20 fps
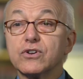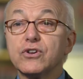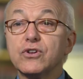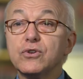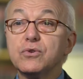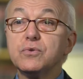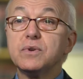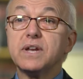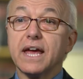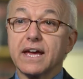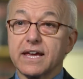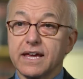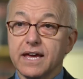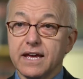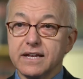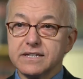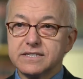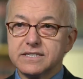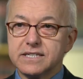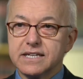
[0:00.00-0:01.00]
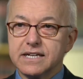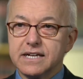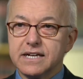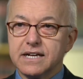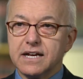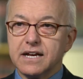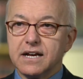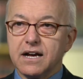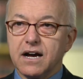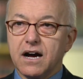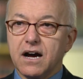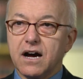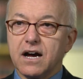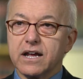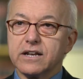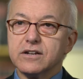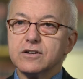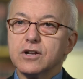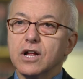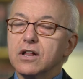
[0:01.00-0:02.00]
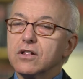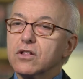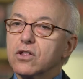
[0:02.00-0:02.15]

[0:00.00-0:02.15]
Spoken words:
2 decades on